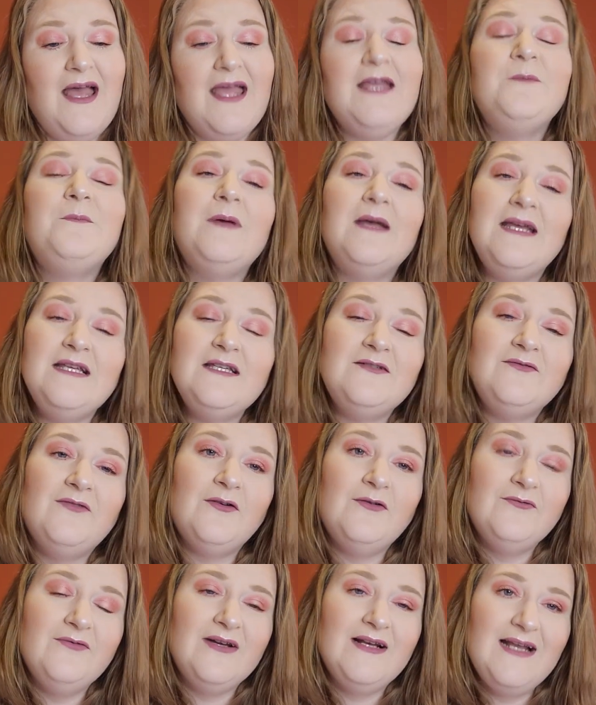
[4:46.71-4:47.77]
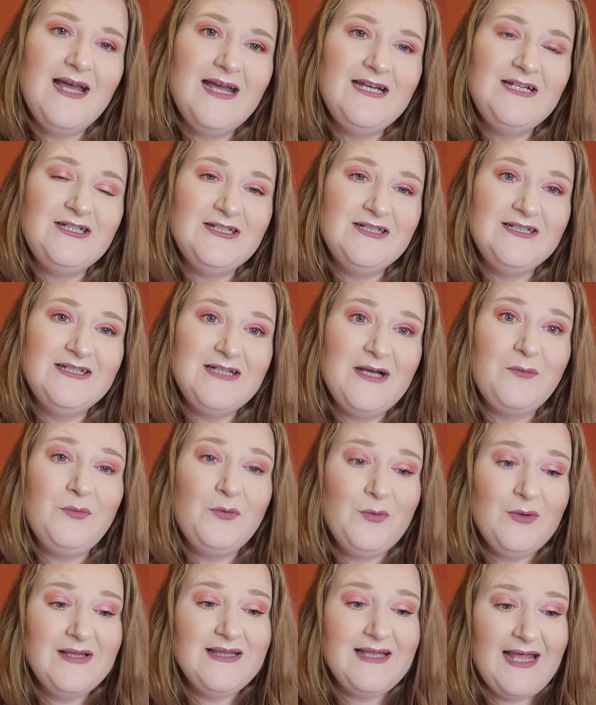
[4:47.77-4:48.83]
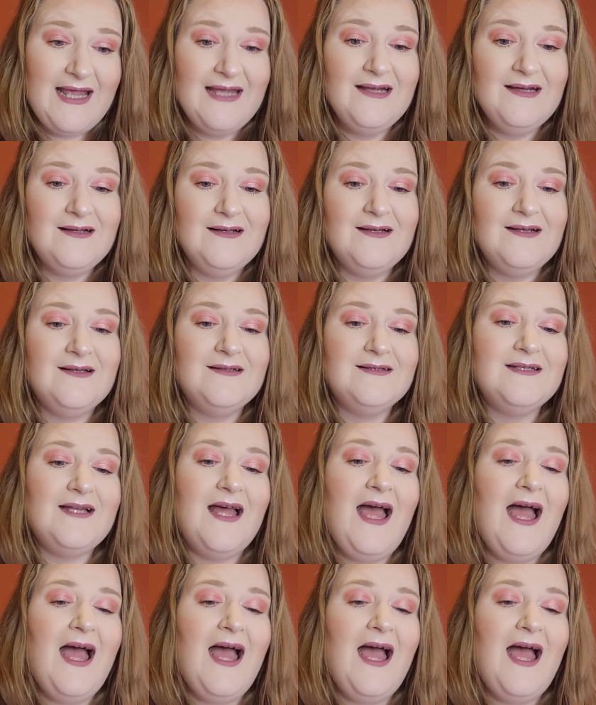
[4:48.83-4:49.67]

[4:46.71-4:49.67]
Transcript: a peaceful relationship with England